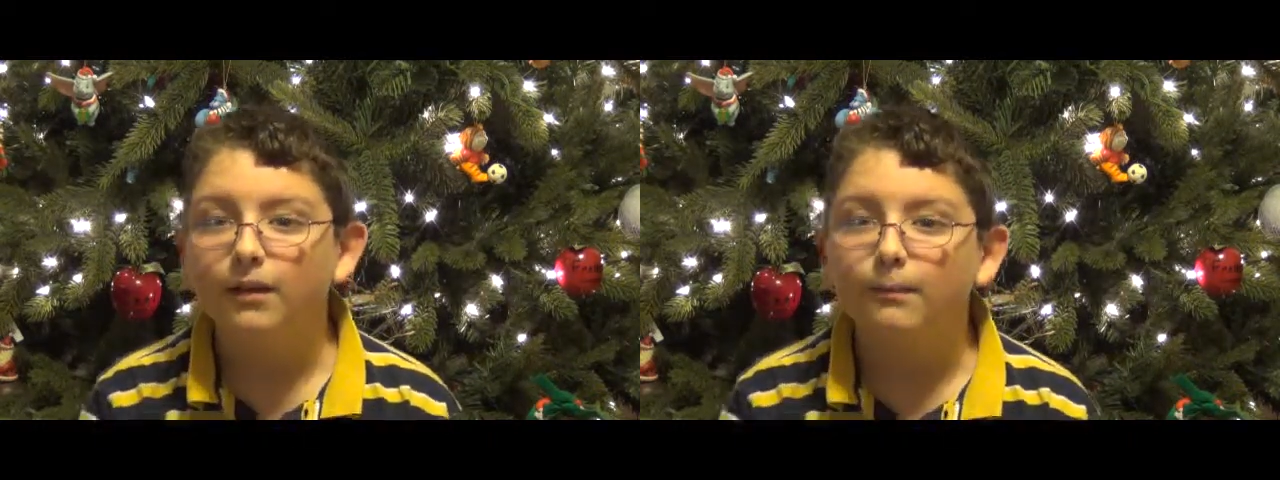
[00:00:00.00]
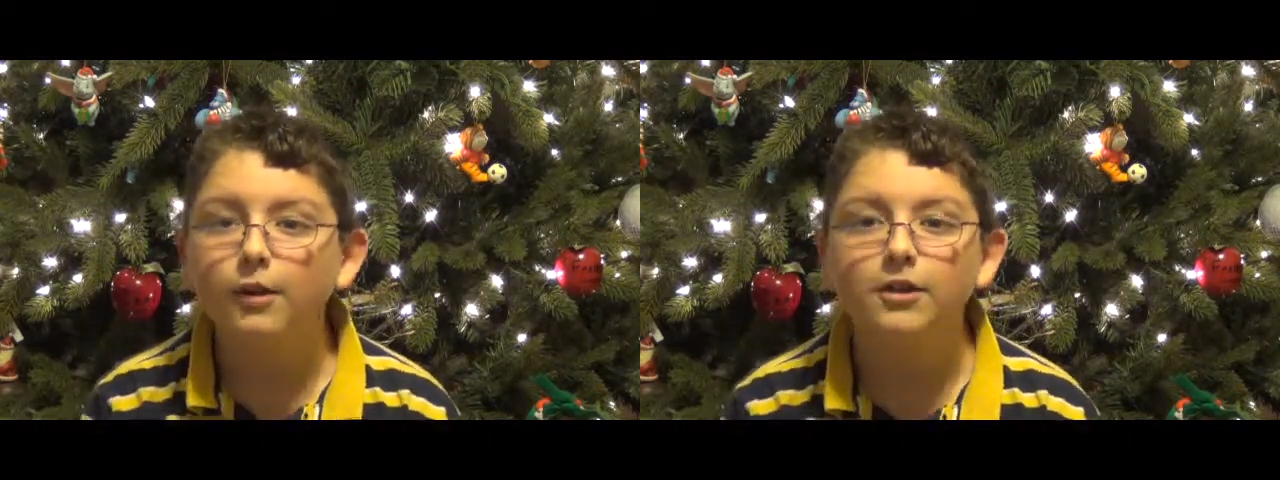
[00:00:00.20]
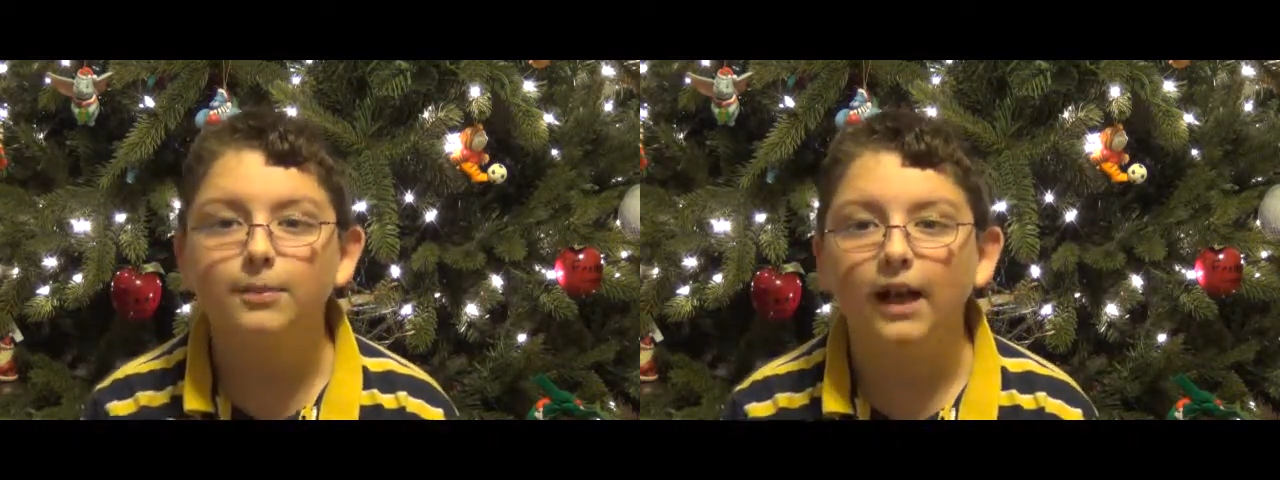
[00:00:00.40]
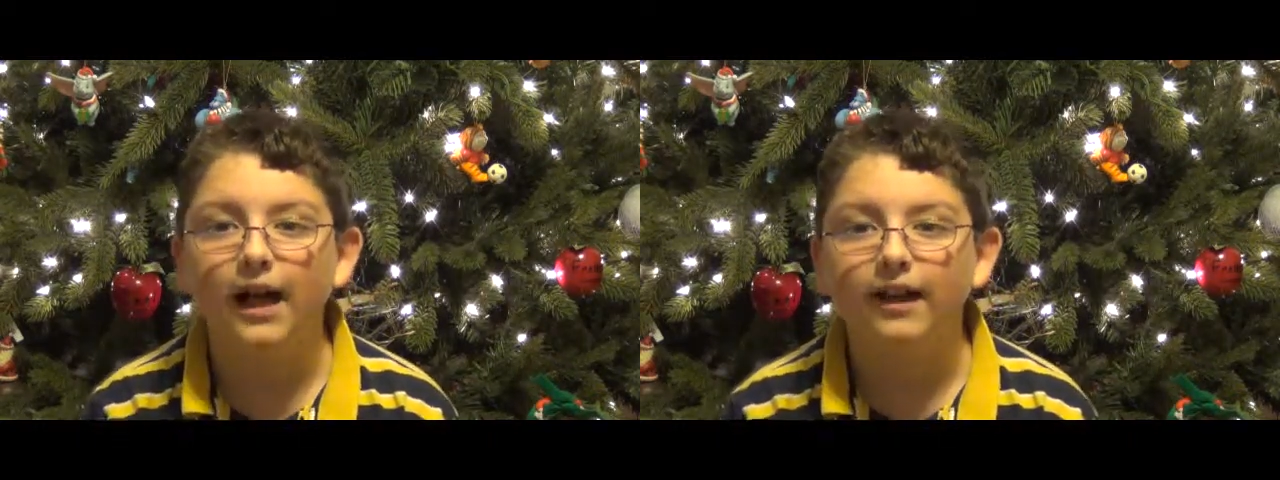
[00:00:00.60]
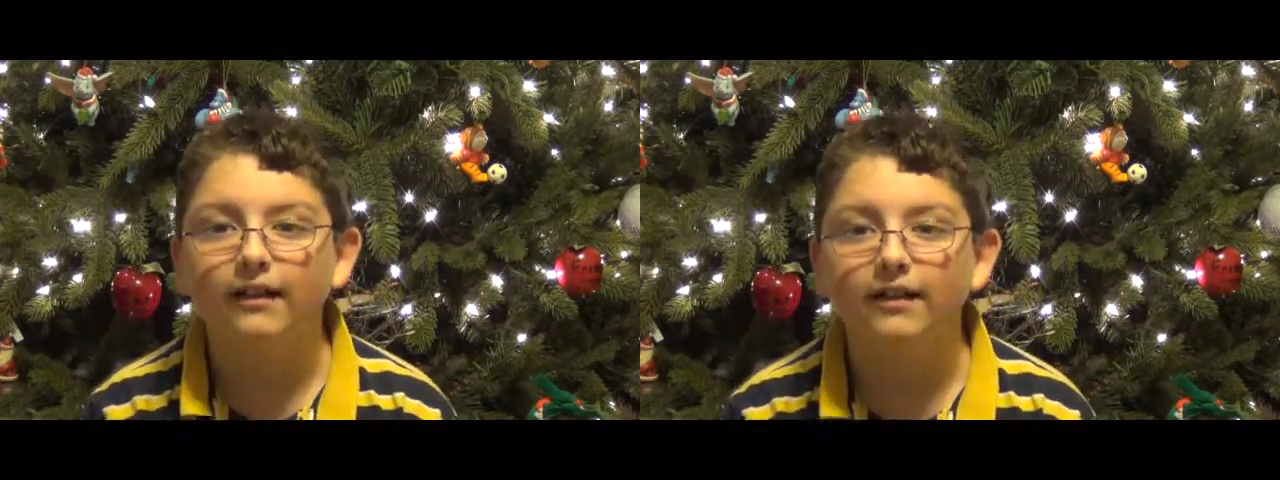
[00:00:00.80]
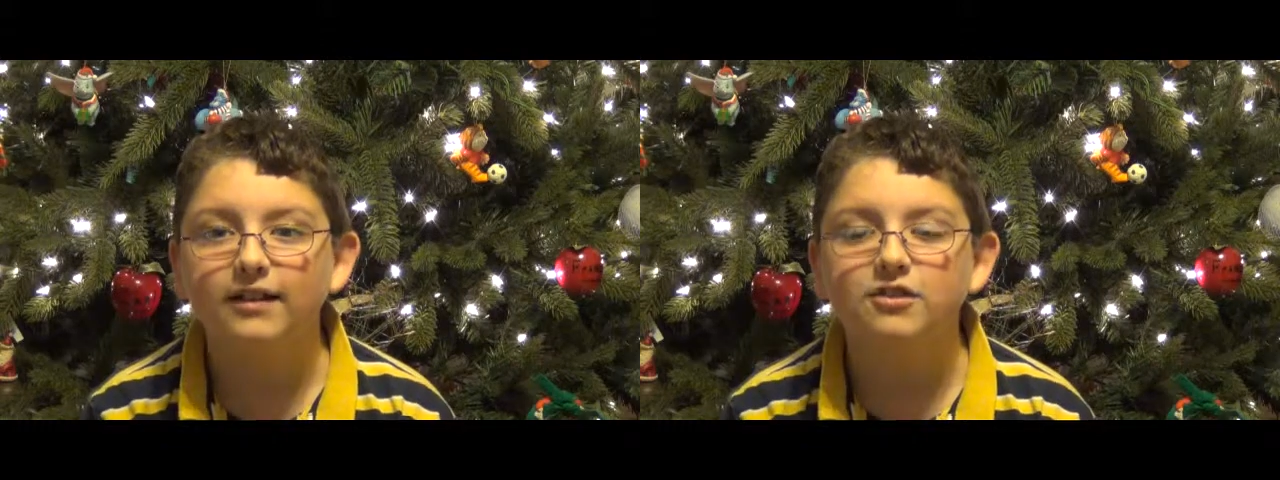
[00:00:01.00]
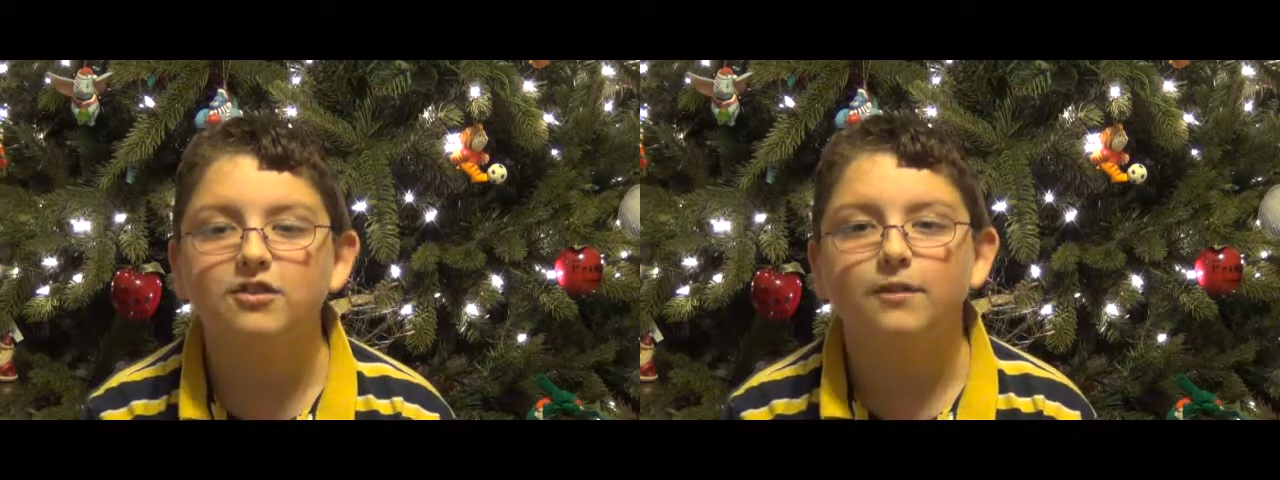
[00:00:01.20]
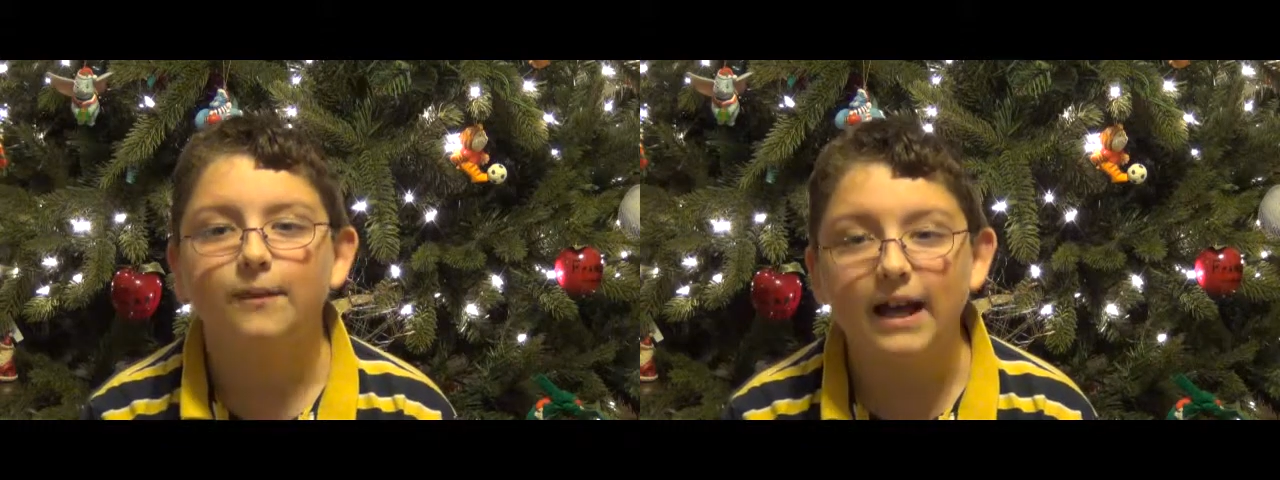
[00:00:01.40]
Multiplying is
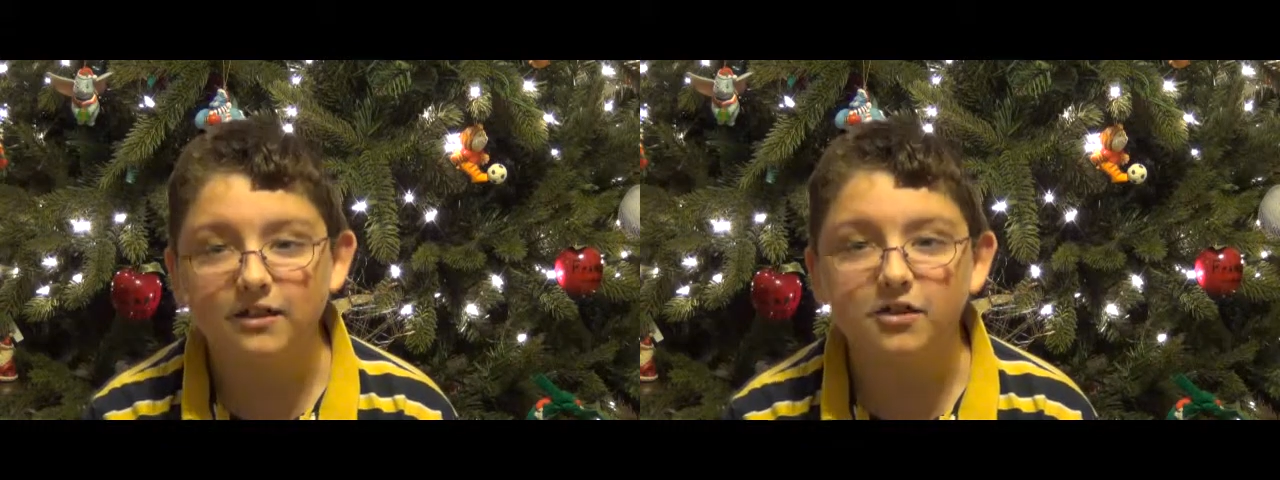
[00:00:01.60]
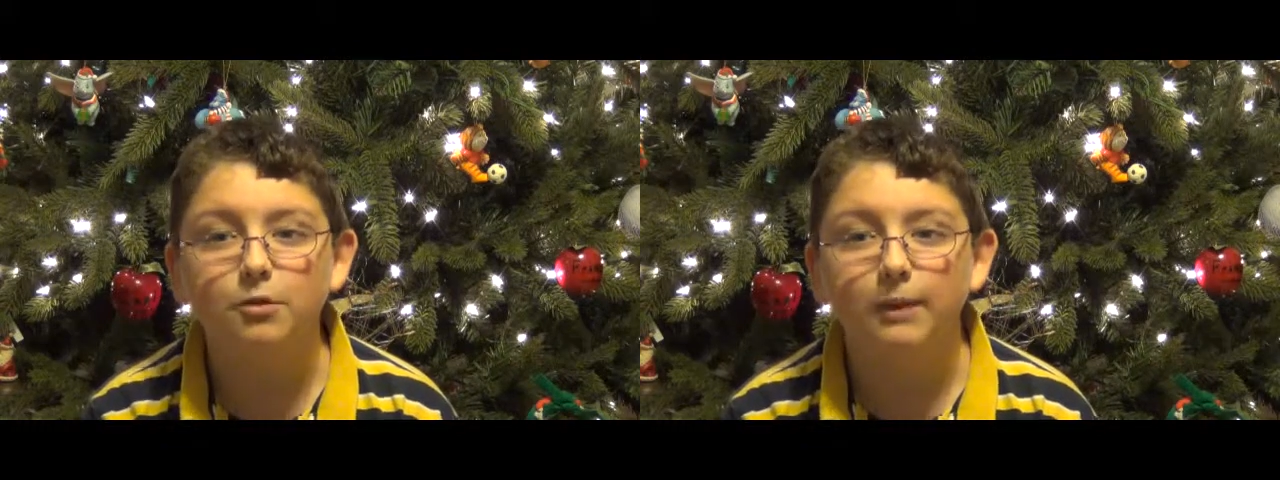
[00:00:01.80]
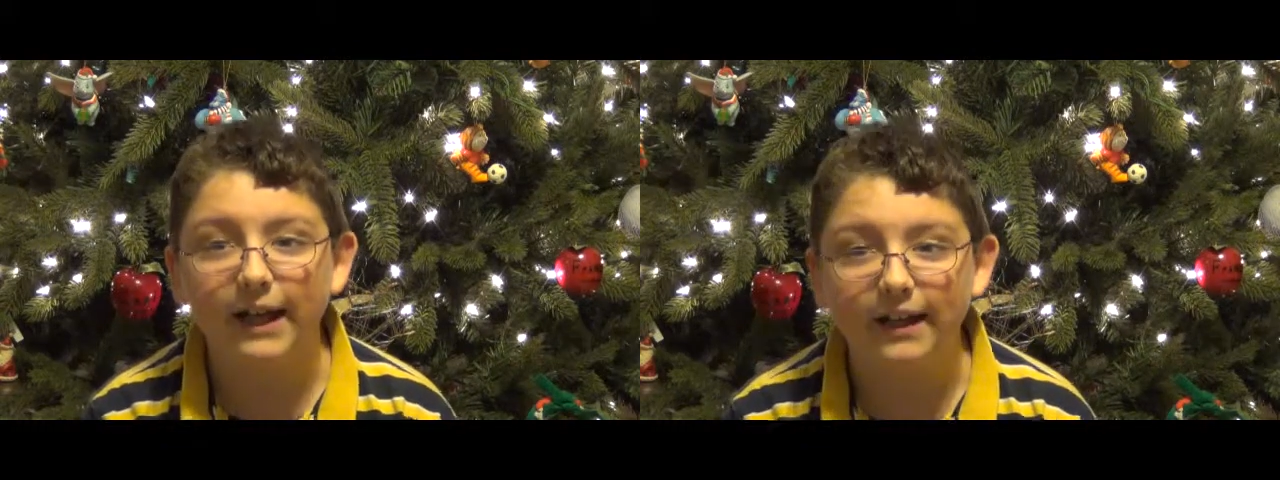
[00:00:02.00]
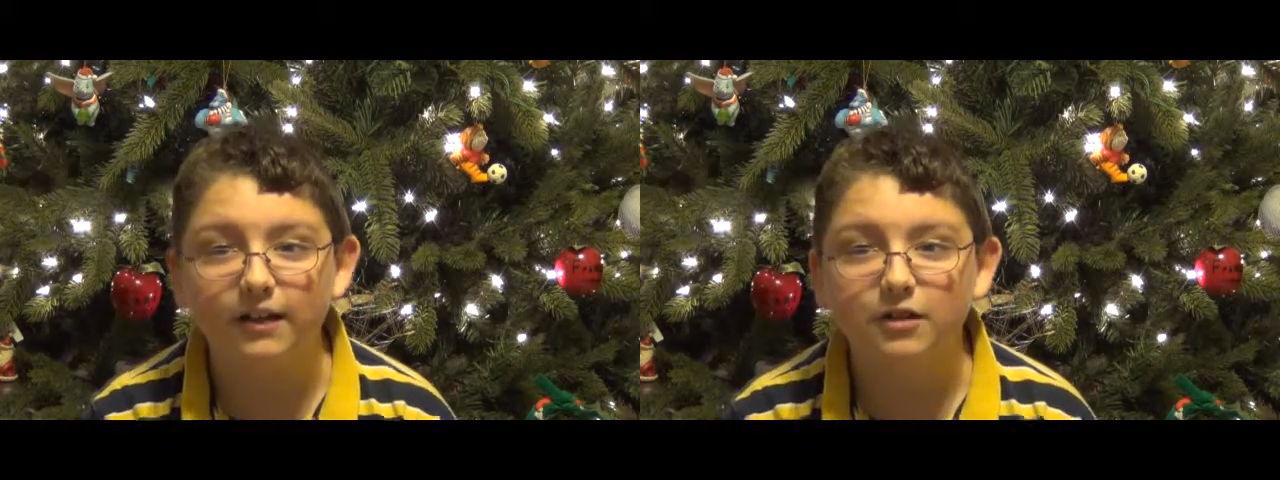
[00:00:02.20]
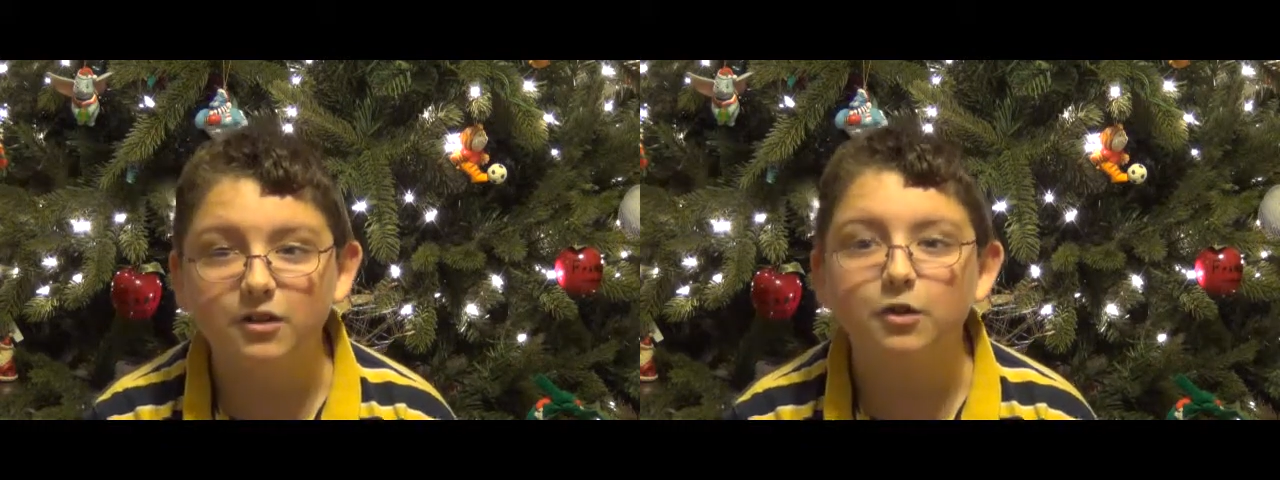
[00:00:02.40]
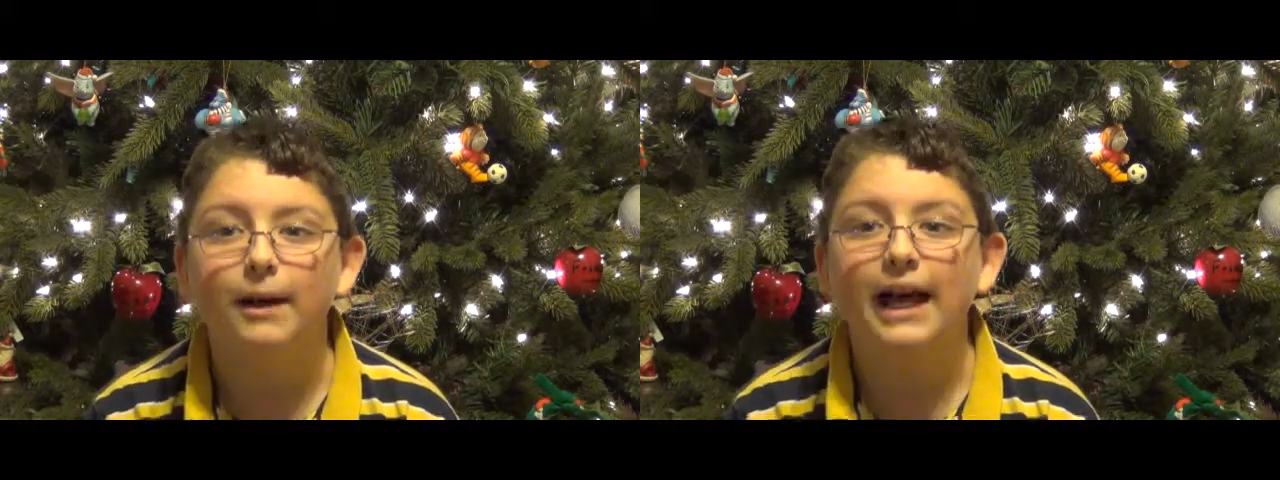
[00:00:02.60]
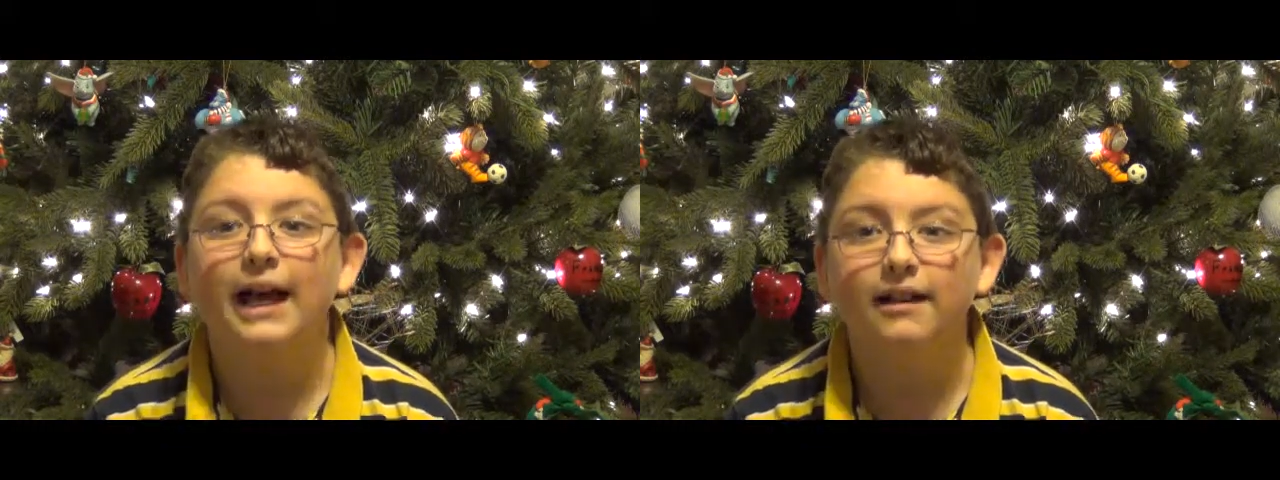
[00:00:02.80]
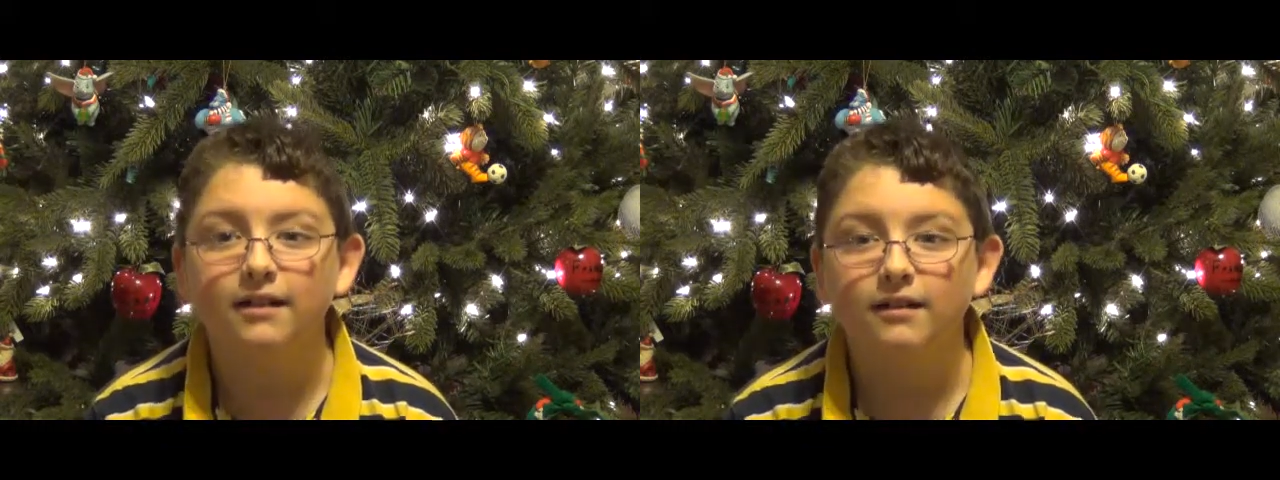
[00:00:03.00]
just a faster way to
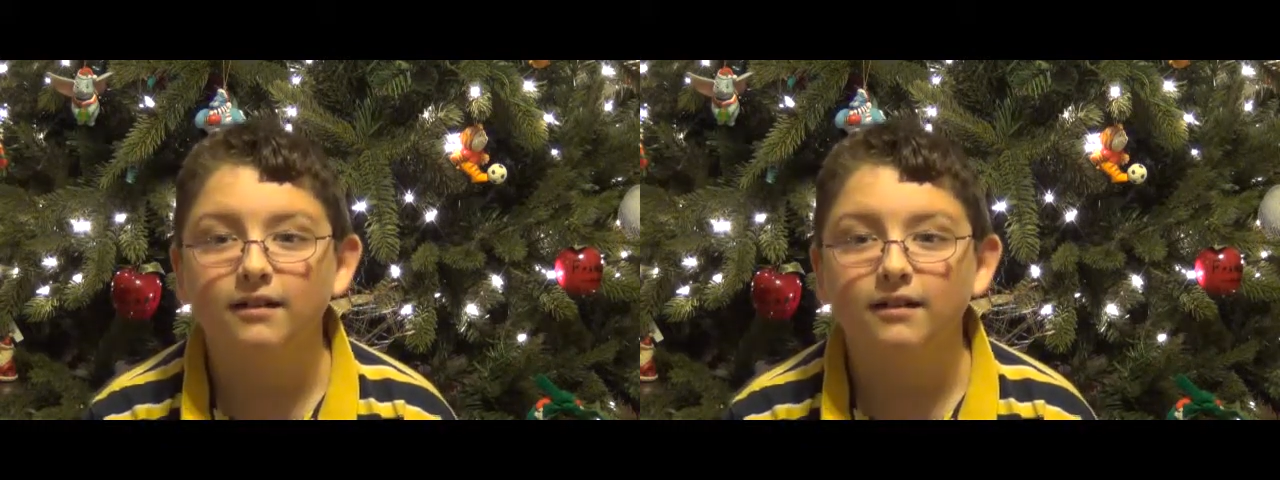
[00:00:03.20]
add.